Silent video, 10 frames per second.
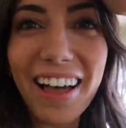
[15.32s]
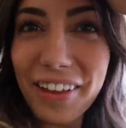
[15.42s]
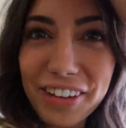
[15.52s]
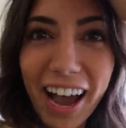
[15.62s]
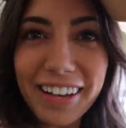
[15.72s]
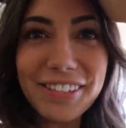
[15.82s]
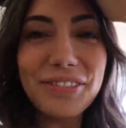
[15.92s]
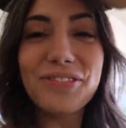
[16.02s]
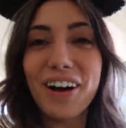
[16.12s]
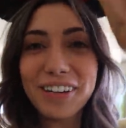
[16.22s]
Hello guys,
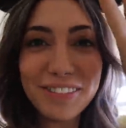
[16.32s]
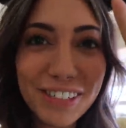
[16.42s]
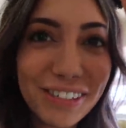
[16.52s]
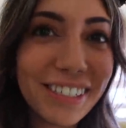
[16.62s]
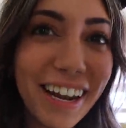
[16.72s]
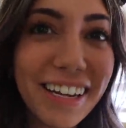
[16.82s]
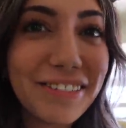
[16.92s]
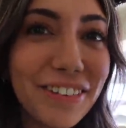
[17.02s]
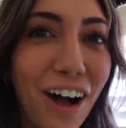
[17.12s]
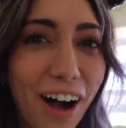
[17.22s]
welcome to today's
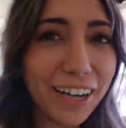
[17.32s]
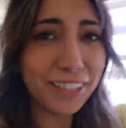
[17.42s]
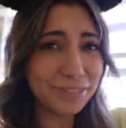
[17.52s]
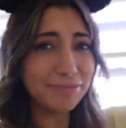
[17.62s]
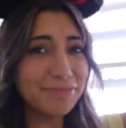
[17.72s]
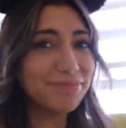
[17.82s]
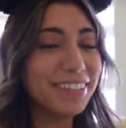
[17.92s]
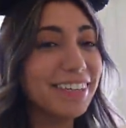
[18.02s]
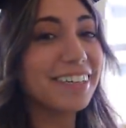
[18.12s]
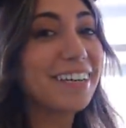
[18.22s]
vlog.
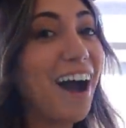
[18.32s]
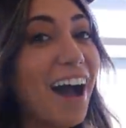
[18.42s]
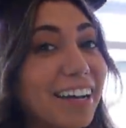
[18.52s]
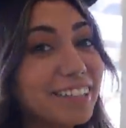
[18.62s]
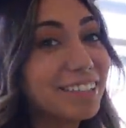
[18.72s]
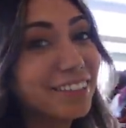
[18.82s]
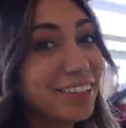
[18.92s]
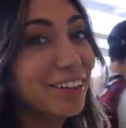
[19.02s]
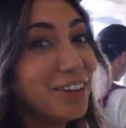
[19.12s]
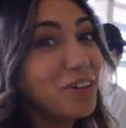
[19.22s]
Guys,
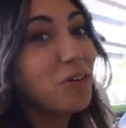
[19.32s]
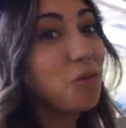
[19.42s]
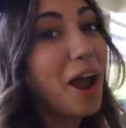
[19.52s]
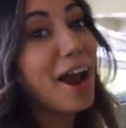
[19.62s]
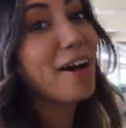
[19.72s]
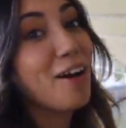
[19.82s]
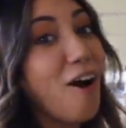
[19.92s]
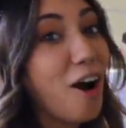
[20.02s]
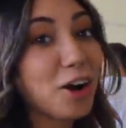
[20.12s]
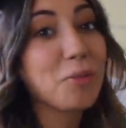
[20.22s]
where
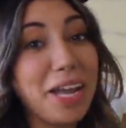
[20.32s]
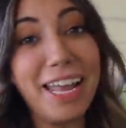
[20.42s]
are we?